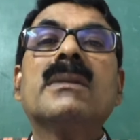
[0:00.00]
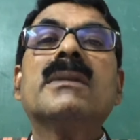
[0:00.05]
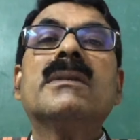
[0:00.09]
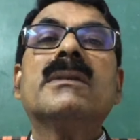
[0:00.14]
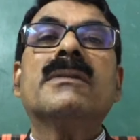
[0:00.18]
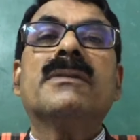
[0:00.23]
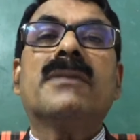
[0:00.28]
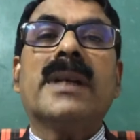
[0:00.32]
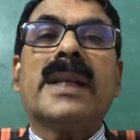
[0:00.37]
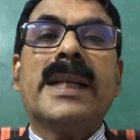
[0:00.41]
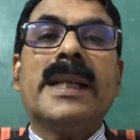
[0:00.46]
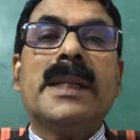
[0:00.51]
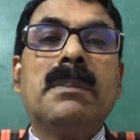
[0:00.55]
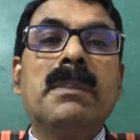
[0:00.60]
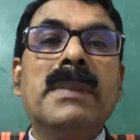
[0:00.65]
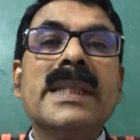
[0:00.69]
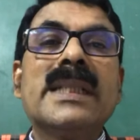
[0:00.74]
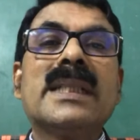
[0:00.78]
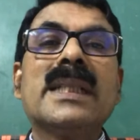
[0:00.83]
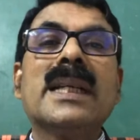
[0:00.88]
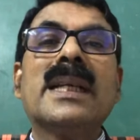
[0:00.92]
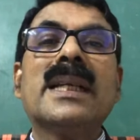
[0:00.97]
for
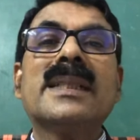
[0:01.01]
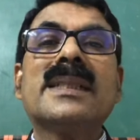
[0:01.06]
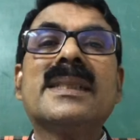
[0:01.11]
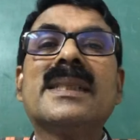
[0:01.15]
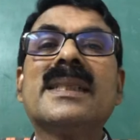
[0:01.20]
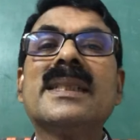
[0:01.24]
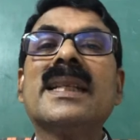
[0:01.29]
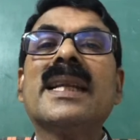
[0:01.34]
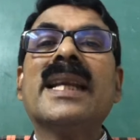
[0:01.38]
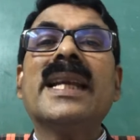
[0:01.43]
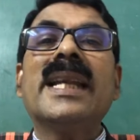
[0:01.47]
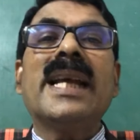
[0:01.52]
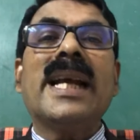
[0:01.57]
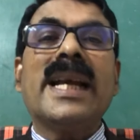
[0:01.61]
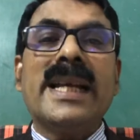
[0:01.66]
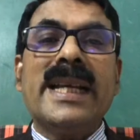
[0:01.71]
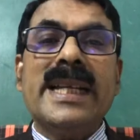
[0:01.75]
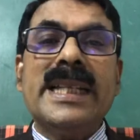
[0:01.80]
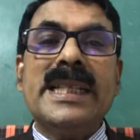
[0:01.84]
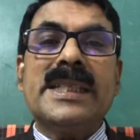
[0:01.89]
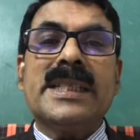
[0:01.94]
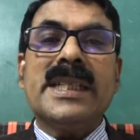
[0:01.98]
admissions in
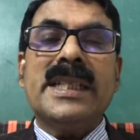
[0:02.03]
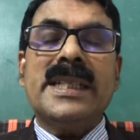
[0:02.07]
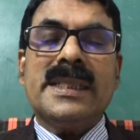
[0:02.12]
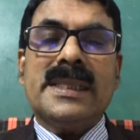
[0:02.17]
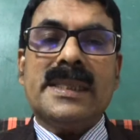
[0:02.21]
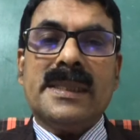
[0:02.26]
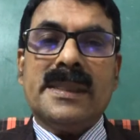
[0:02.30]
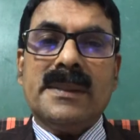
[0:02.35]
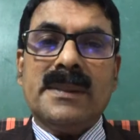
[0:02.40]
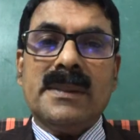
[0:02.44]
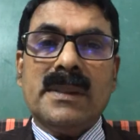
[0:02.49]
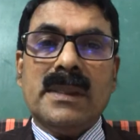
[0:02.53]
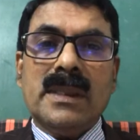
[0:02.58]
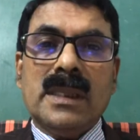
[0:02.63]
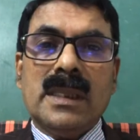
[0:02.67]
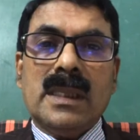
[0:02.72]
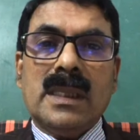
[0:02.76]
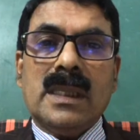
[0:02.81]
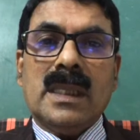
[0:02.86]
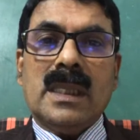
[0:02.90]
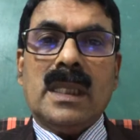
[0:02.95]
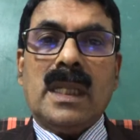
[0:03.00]
IITs
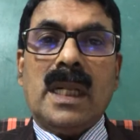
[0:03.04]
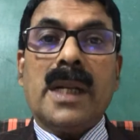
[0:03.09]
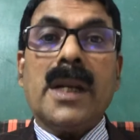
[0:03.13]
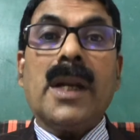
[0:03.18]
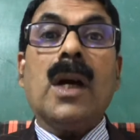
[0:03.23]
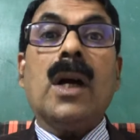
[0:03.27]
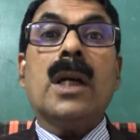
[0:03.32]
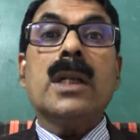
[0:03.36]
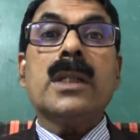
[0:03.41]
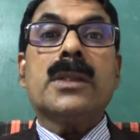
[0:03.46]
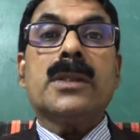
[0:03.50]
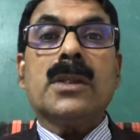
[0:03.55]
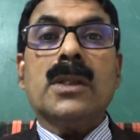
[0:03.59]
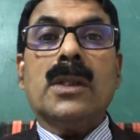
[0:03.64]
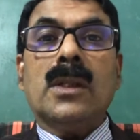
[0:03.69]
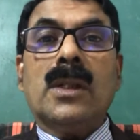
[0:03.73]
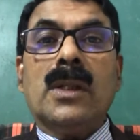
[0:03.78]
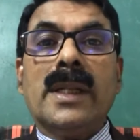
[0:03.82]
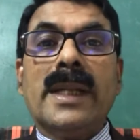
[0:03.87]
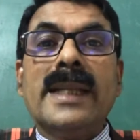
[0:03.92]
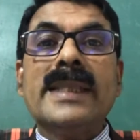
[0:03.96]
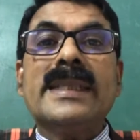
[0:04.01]
and
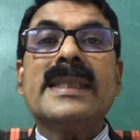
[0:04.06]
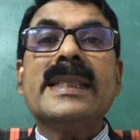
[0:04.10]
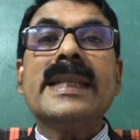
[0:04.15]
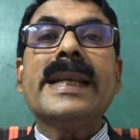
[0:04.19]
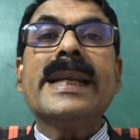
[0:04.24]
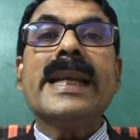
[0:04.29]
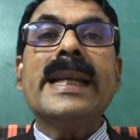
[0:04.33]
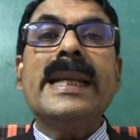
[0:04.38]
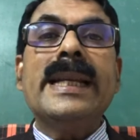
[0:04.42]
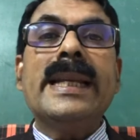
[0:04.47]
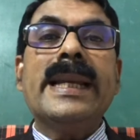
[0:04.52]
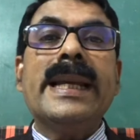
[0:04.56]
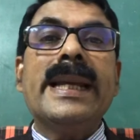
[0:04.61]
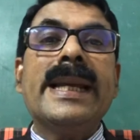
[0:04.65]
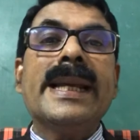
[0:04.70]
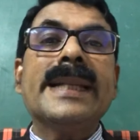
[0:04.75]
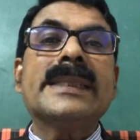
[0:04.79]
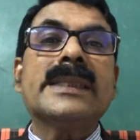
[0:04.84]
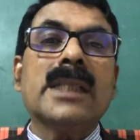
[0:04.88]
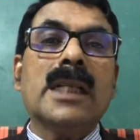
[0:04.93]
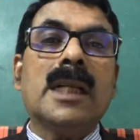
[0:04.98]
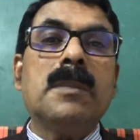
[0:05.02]
also a single day
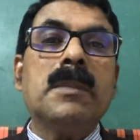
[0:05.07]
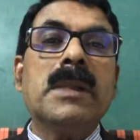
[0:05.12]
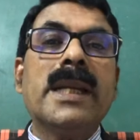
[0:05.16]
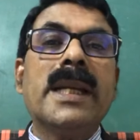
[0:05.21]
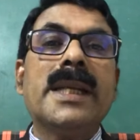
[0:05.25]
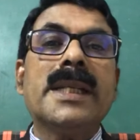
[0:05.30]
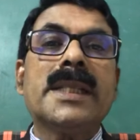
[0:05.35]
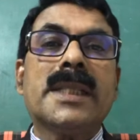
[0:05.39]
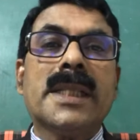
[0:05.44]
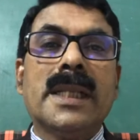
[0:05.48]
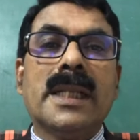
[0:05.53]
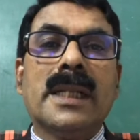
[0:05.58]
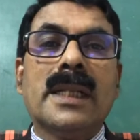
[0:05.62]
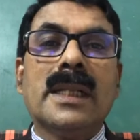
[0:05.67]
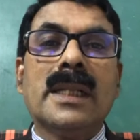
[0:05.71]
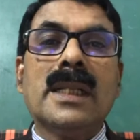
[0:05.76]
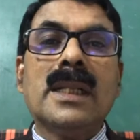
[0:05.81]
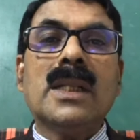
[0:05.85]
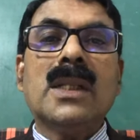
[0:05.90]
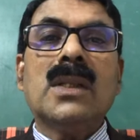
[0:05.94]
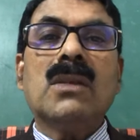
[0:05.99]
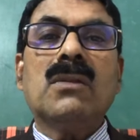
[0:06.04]
examination
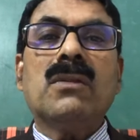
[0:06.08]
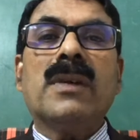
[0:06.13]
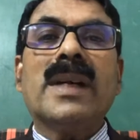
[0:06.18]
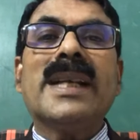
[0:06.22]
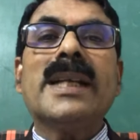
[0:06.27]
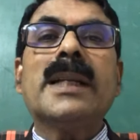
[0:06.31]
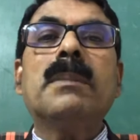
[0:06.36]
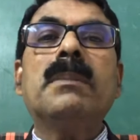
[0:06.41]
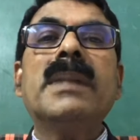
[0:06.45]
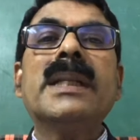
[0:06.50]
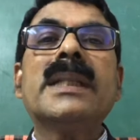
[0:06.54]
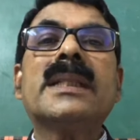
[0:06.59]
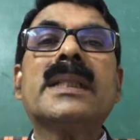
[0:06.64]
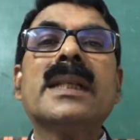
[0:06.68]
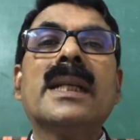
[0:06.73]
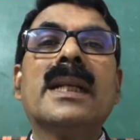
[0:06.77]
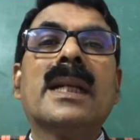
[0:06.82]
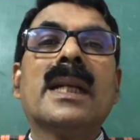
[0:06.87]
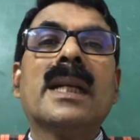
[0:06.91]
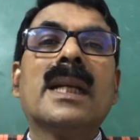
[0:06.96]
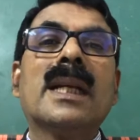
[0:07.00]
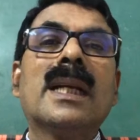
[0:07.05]
for admission
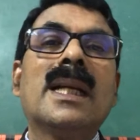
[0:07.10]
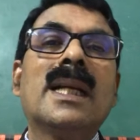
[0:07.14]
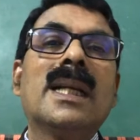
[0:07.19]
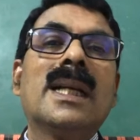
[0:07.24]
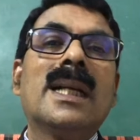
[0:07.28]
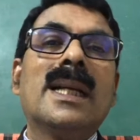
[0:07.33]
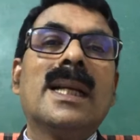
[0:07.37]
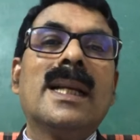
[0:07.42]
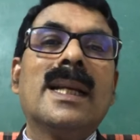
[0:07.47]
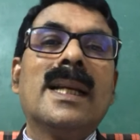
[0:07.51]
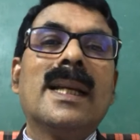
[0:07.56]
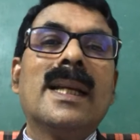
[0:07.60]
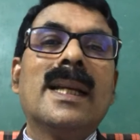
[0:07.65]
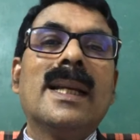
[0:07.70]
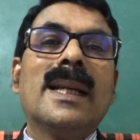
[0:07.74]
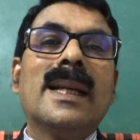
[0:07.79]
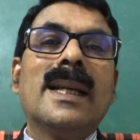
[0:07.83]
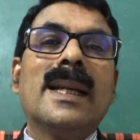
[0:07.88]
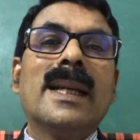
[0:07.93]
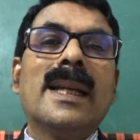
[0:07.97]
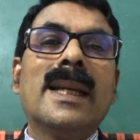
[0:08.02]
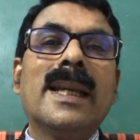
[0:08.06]

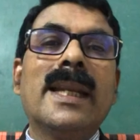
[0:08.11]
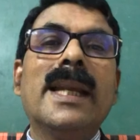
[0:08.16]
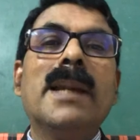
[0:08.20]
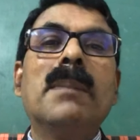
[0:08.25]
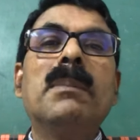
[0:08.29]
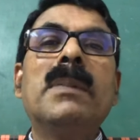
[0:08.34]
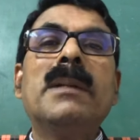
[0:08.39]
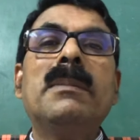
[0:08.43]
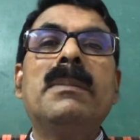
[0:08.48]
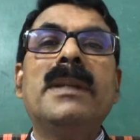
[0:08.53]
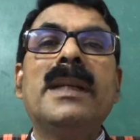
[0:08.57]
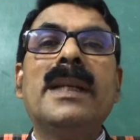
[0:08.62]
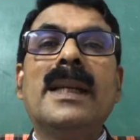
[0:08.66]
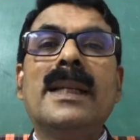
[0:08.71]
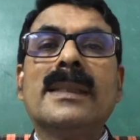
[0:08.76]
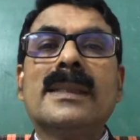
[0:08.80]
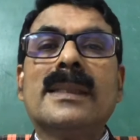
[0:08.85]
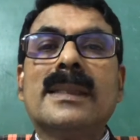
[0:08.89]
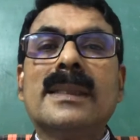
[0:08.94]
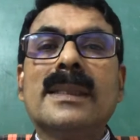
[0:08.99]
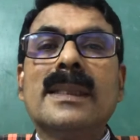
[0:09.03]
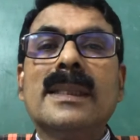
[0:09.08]
in MBBS